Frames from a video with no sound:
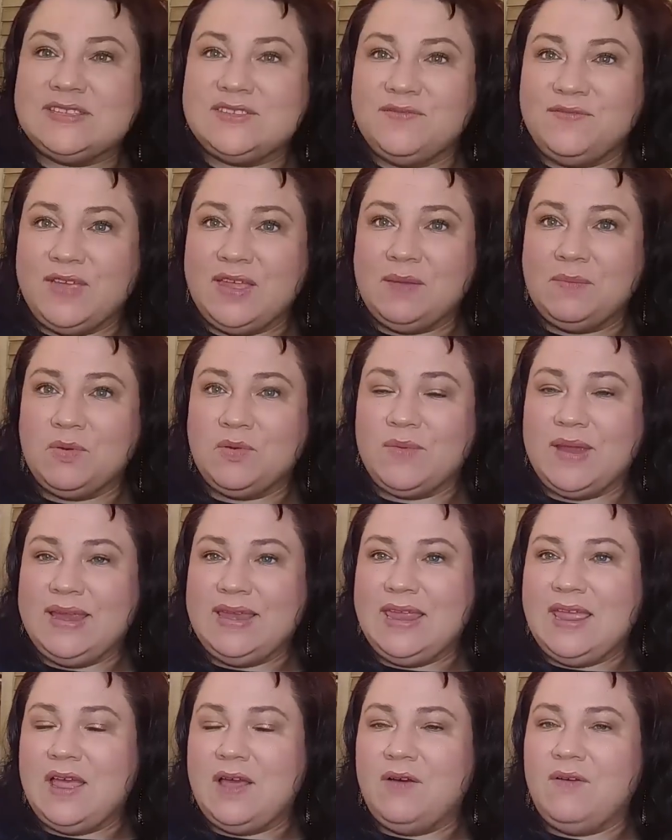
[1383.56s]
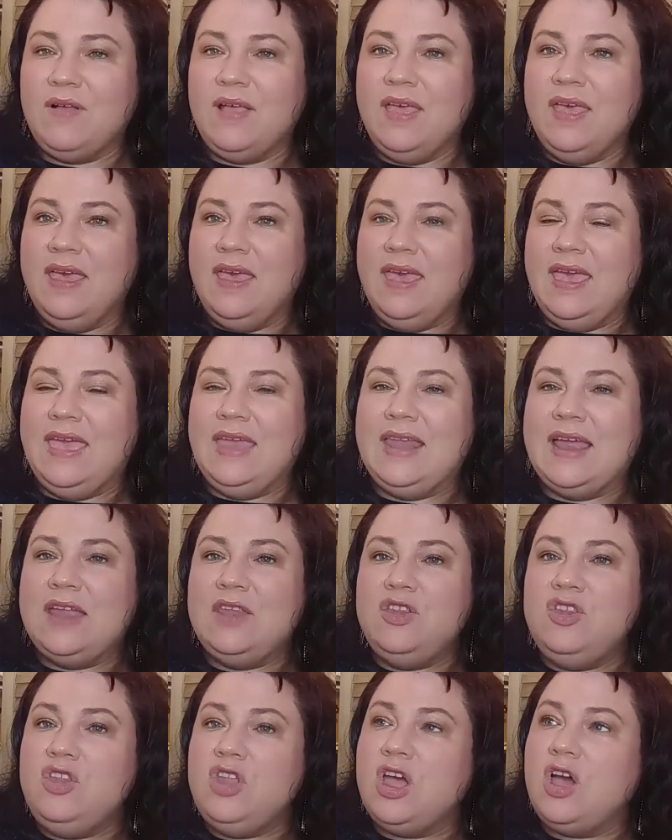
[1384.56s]
this available right now. And I
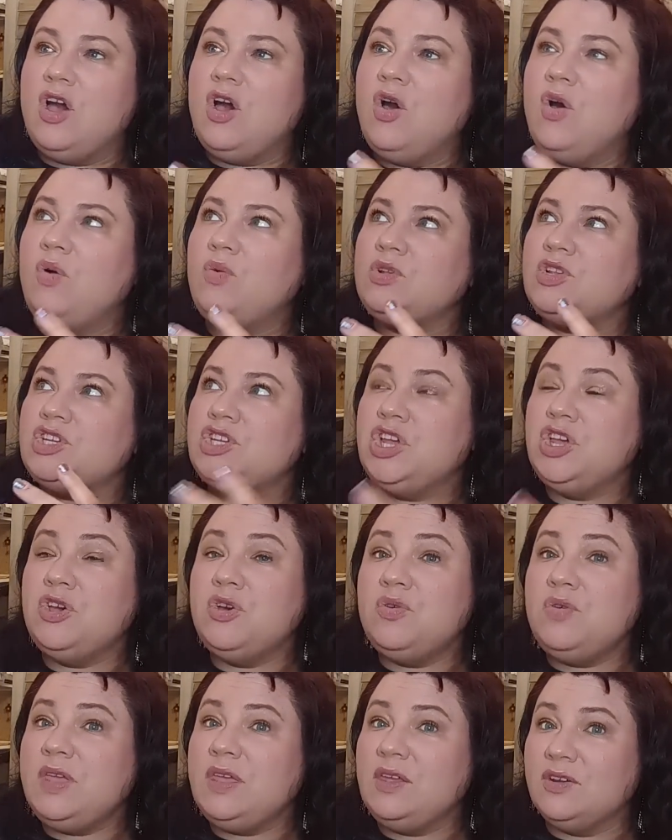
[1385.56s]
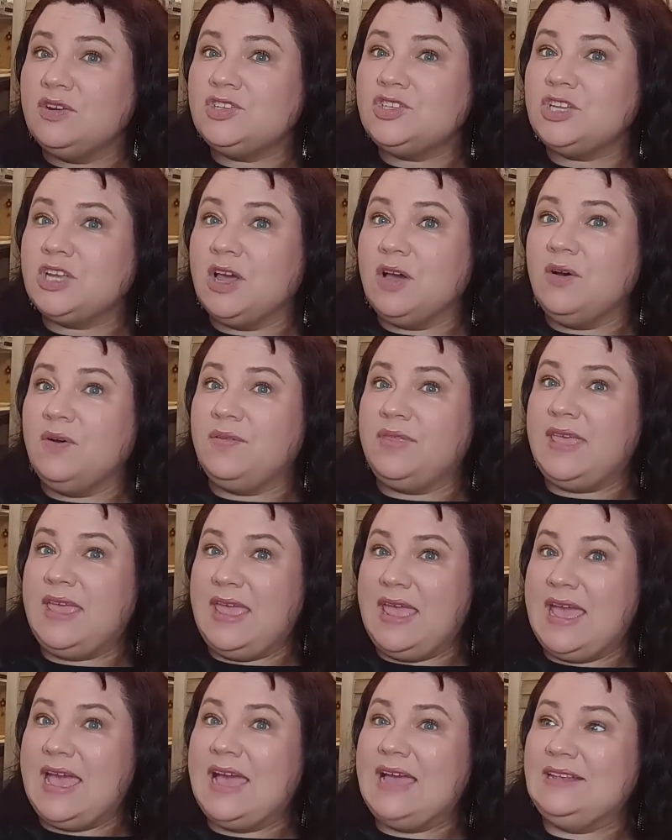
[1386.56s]
know two years ago
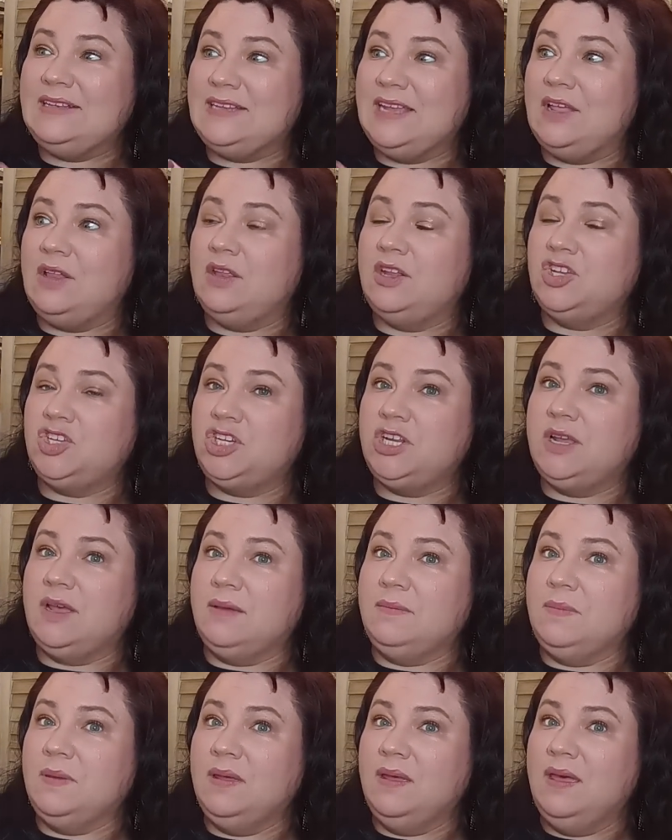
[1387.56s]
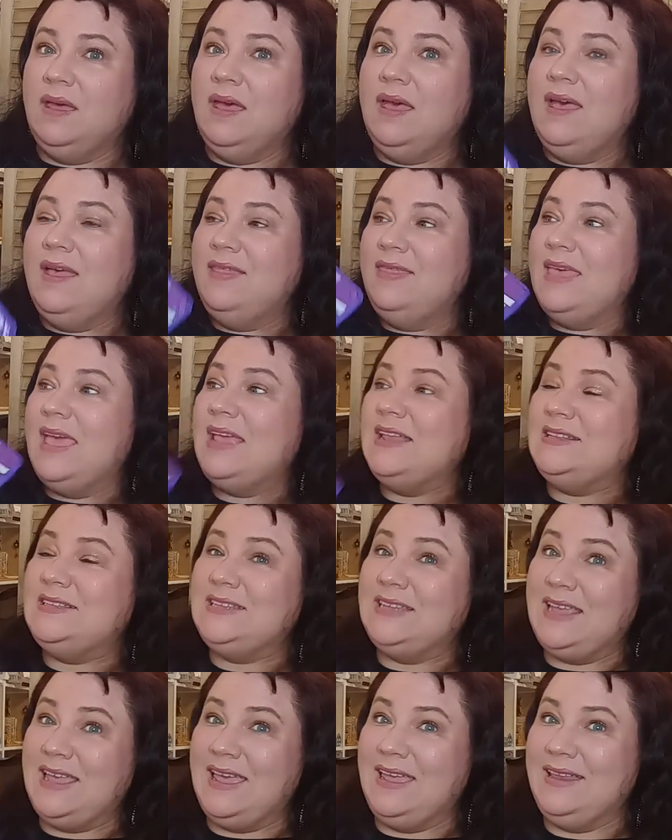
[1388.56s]
they had Dale and Chip. They
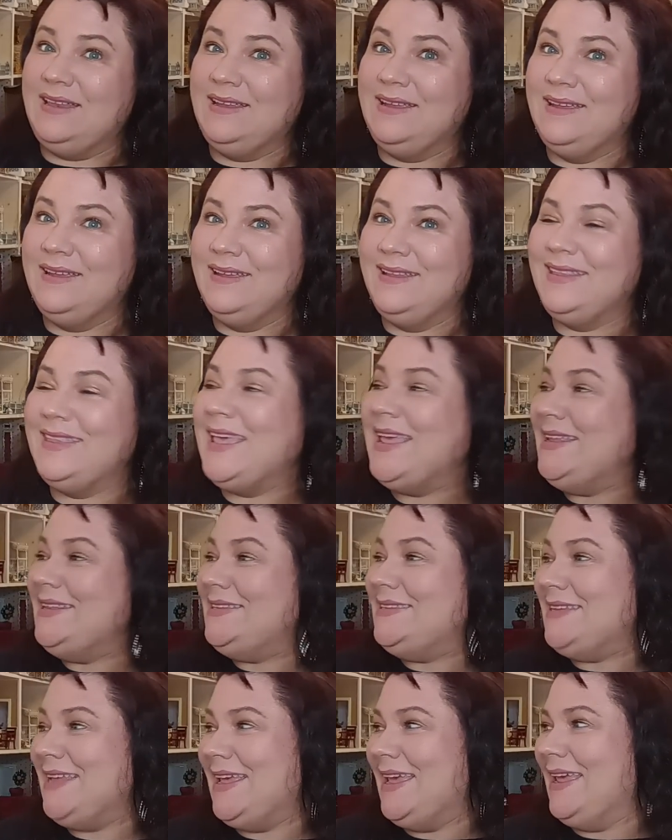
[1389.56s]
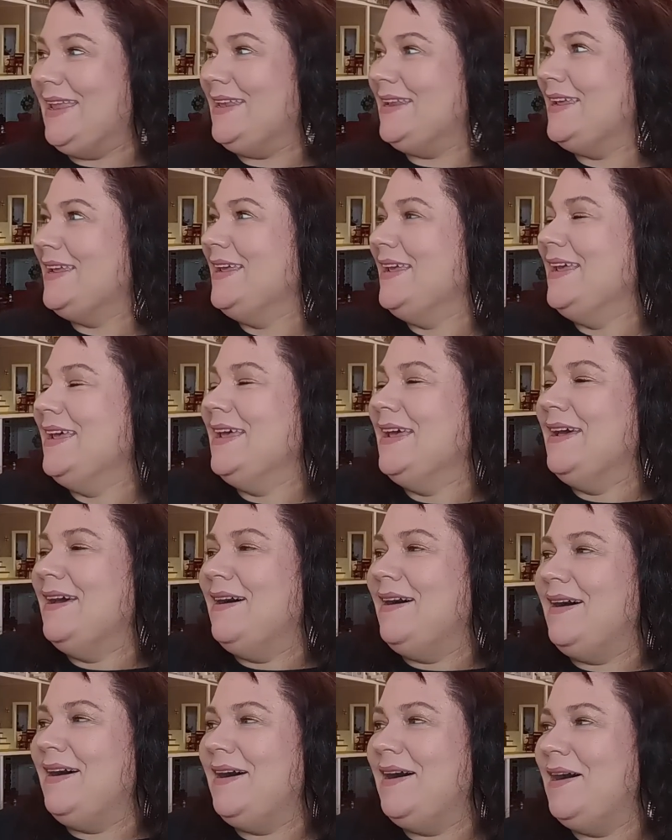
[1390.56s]
did. They did.
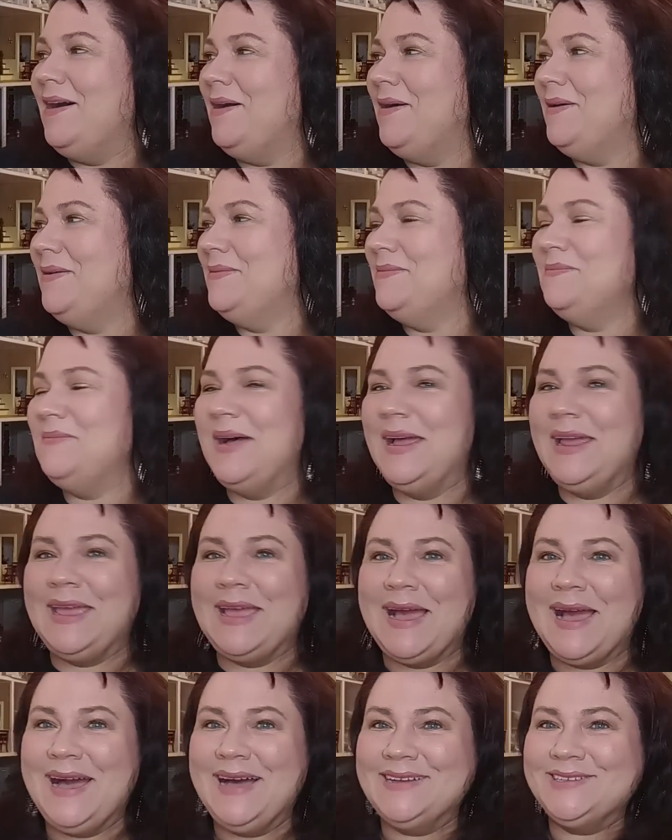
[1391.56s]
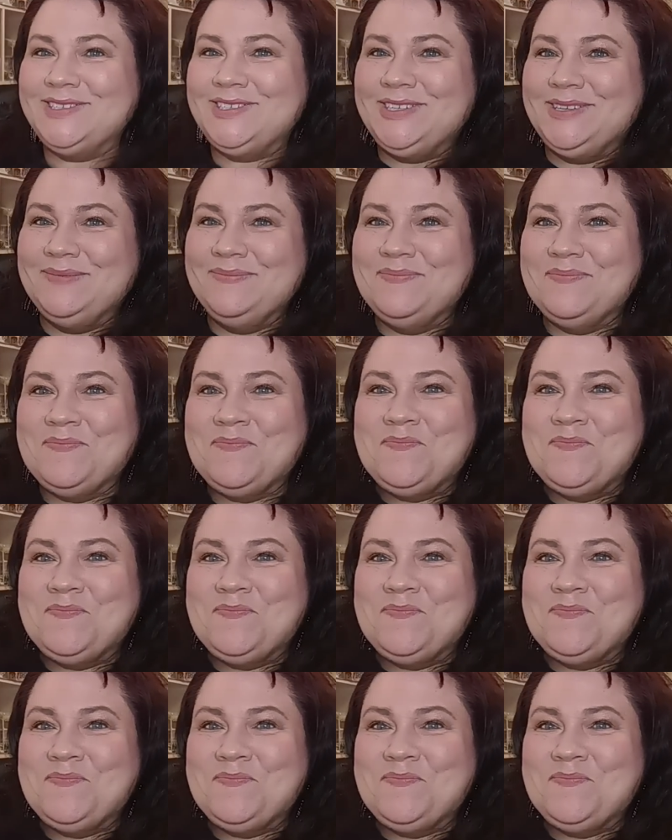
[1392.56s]
Oh my gosh.